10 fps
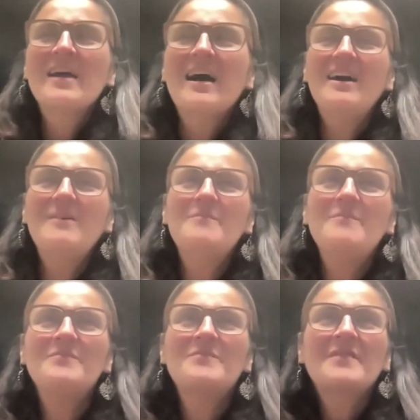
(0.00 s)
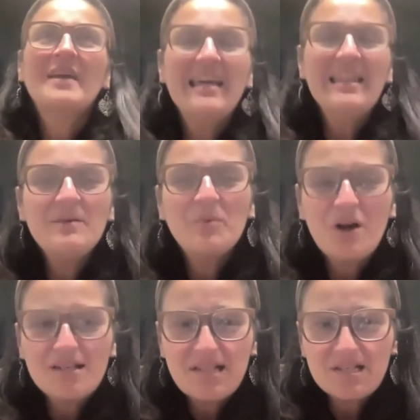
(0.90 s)
In the
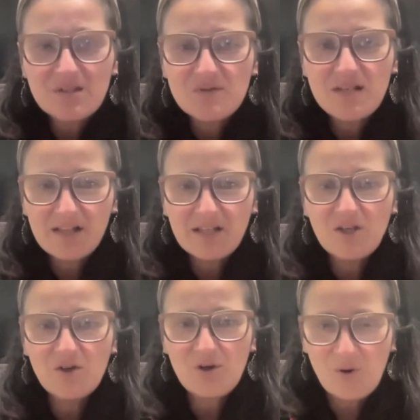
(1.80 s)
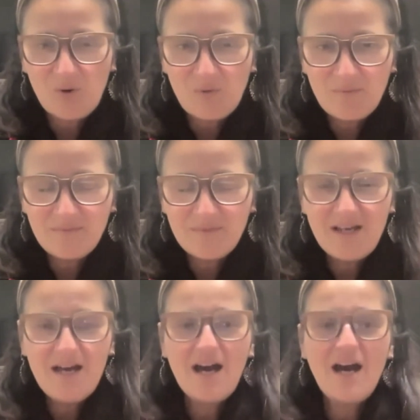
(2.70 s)
process of selling your home,
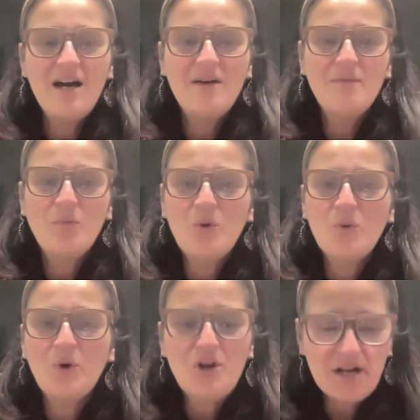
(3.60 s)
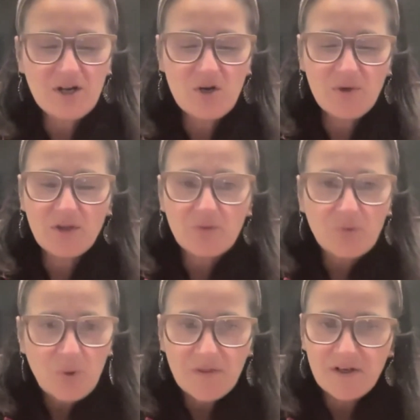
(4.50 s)
we're not going
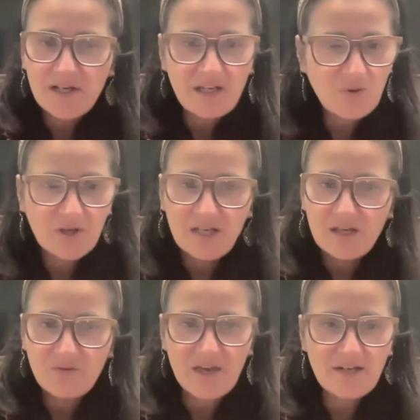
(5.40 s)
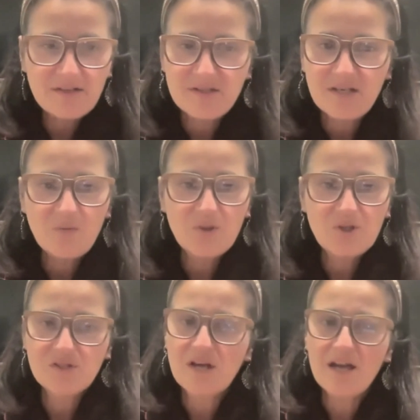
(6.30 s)
through all the nitty gritty of A to Z. We're
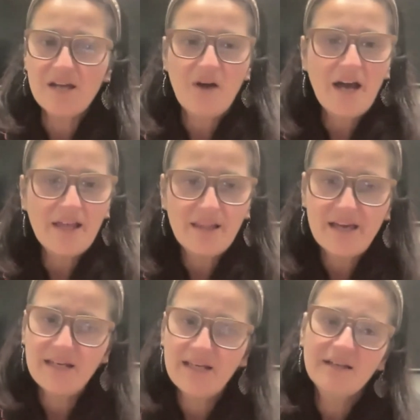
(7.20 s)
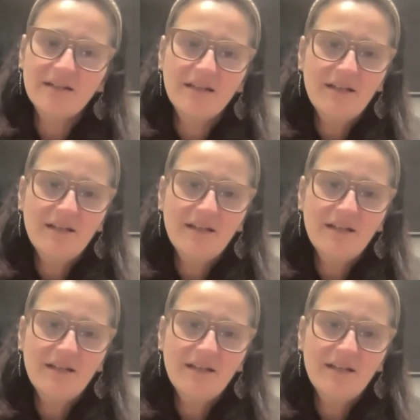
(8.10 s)
just kind of highlighting,